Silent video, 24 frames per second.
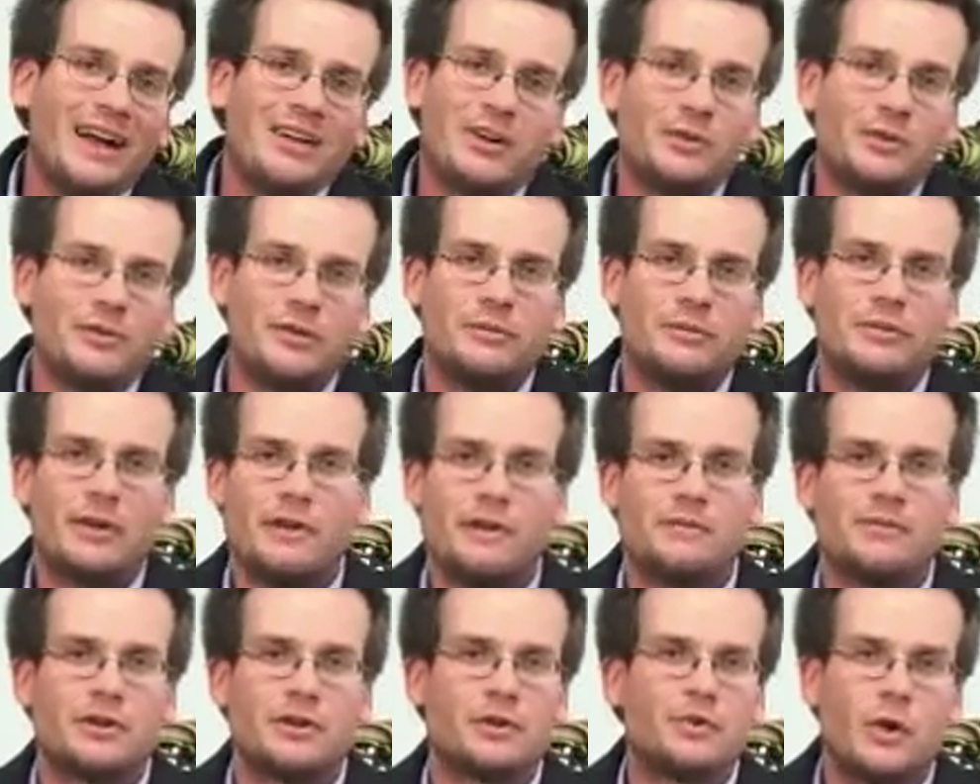I know
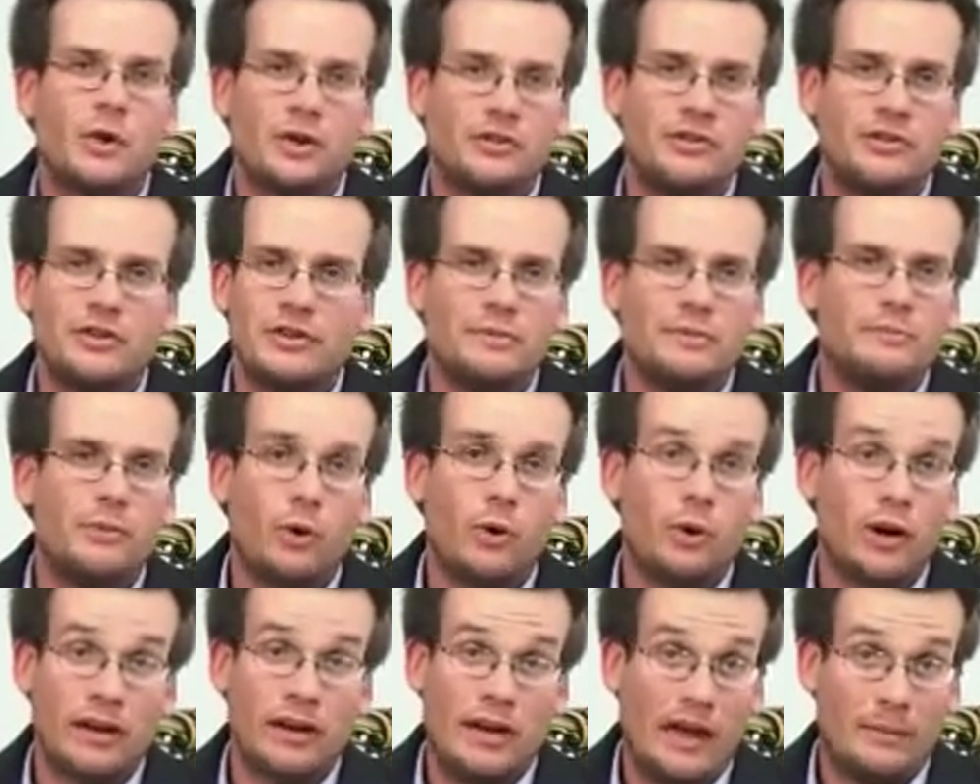sometimes the crushingly
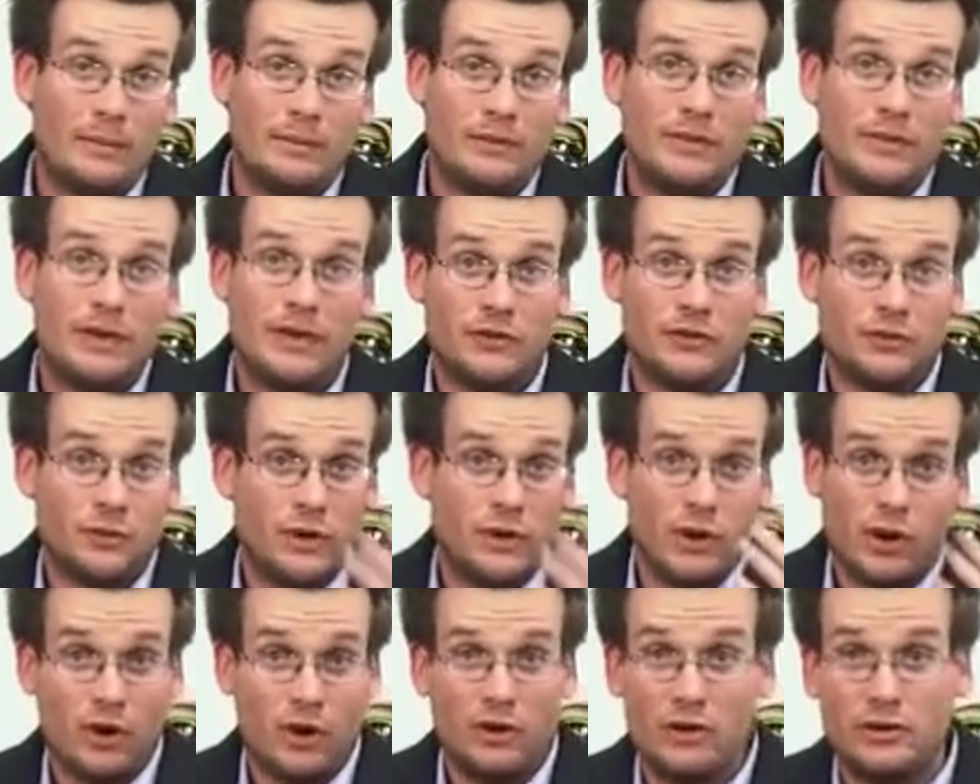boring names of
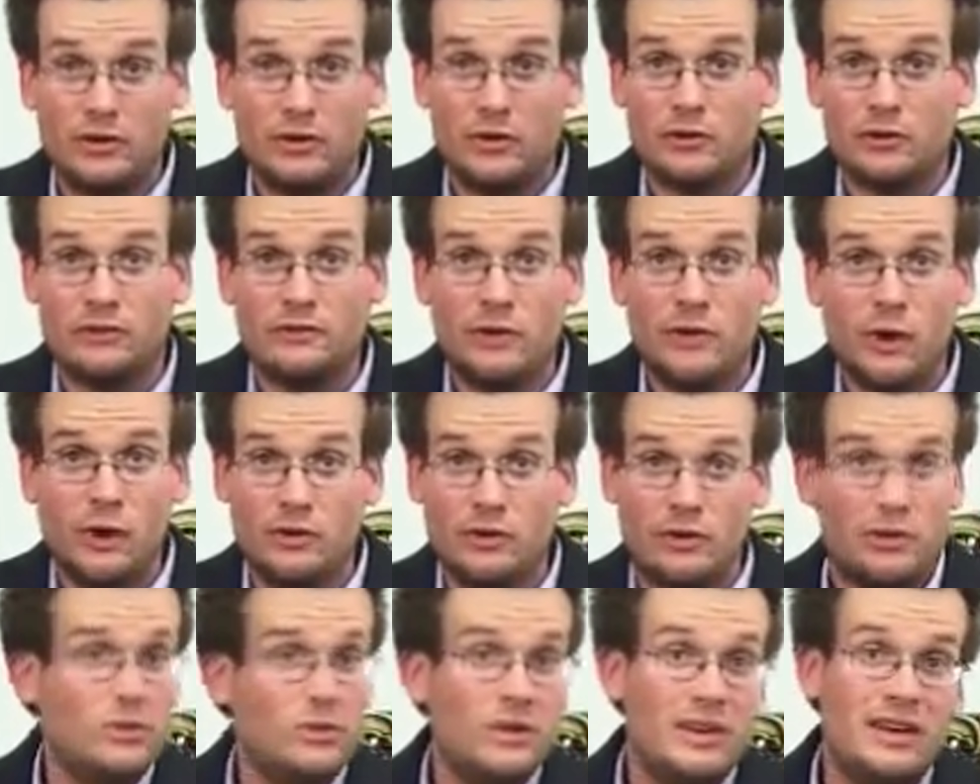history aren't your
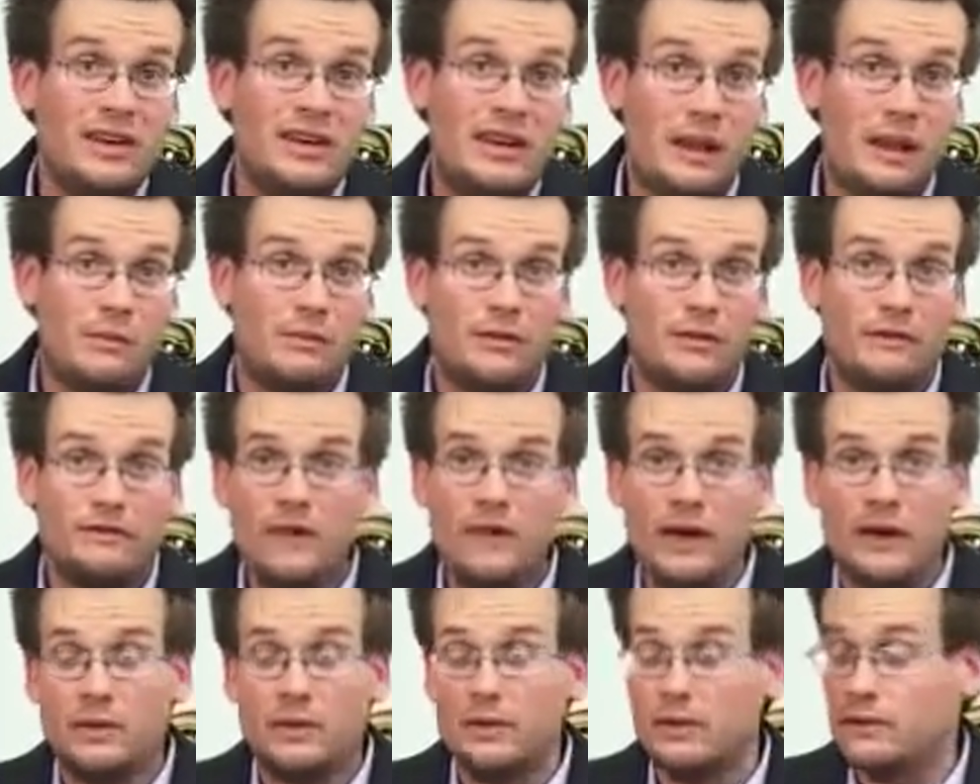fault. You didn't name the
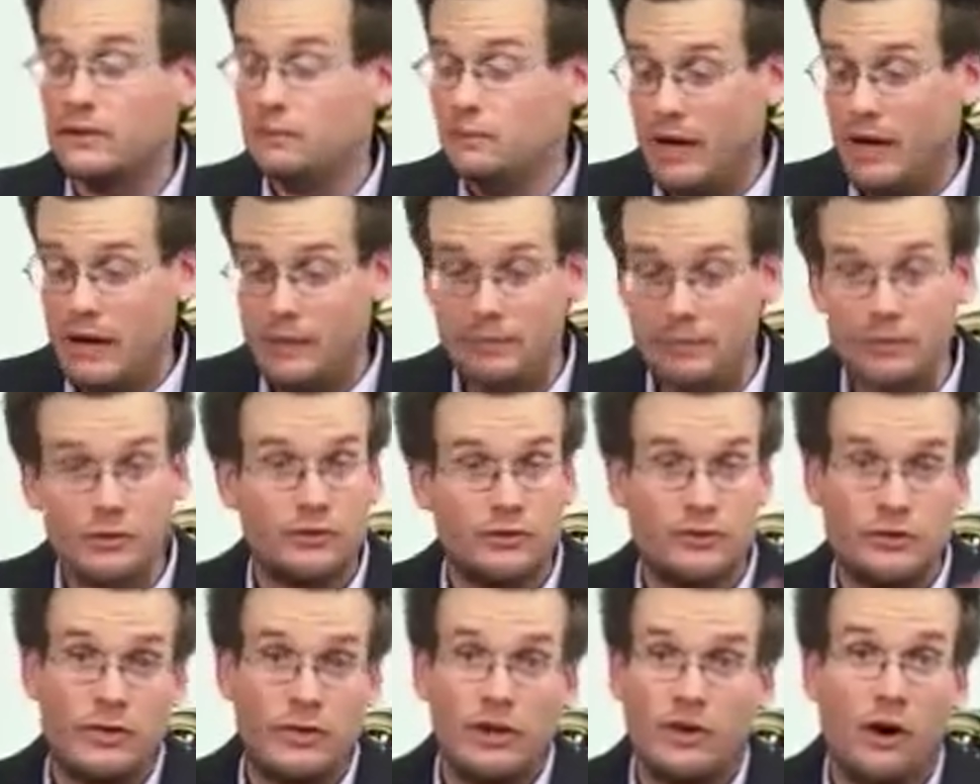Federalist
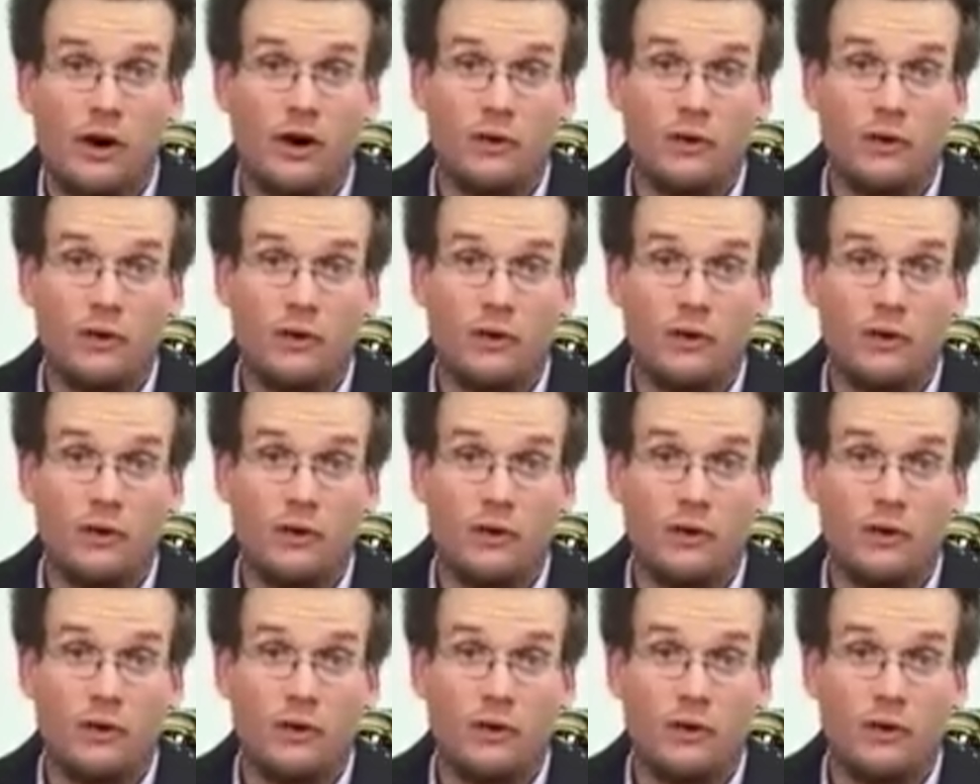Papers or the